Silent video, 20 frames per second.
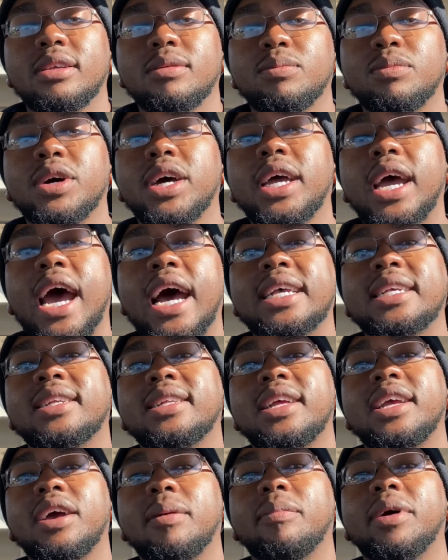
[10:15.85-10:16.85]
But I
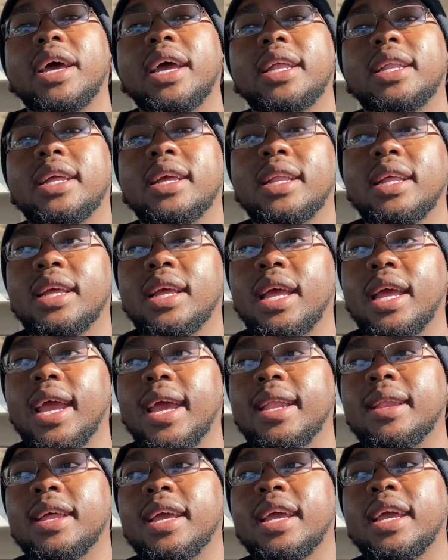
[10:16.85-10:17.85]
still, but
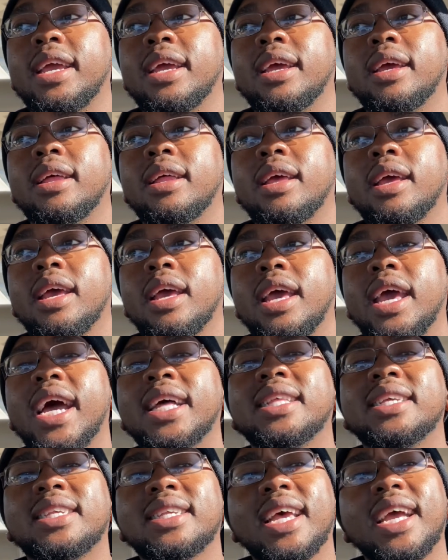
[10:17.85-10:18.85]
then, at
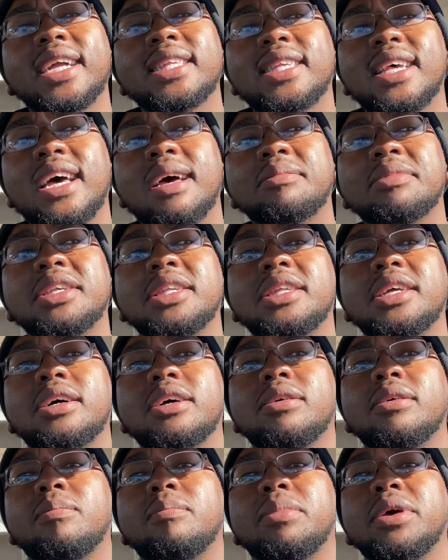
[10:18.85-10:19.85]
the same time, it
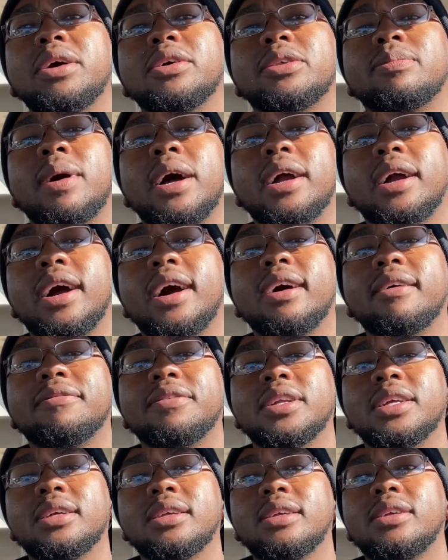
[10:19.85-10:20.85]
still builds my
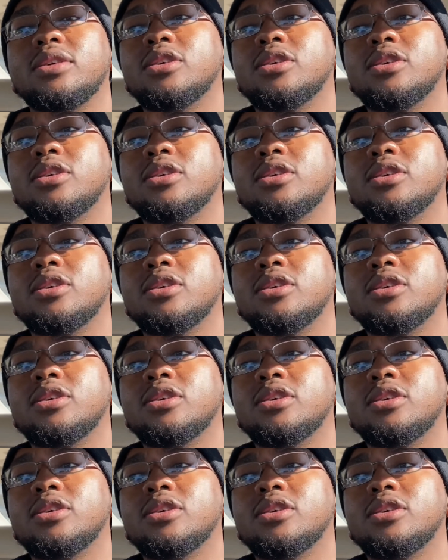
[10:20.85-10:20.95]
confidence.